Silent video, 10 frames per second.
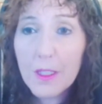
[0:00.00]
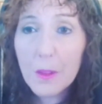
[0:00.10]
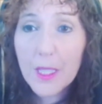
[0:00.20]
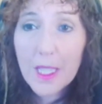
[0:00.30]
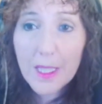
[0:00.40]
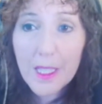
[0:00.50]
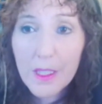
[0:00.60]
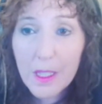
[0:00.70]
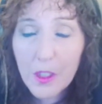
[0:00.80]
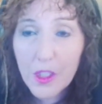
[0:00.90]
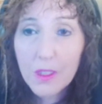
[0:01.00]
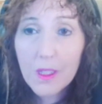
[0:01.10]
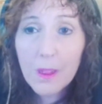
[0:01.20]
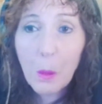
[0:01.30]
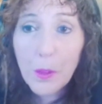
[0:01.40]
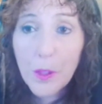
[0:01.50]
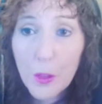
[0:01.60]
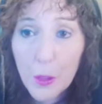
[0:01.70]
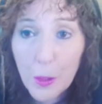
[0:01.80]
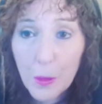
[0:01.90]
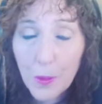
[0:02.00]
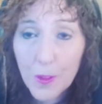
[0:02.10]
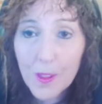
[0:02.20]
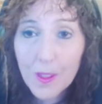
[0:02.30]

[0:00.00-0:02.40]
you're getting in touch with the truth.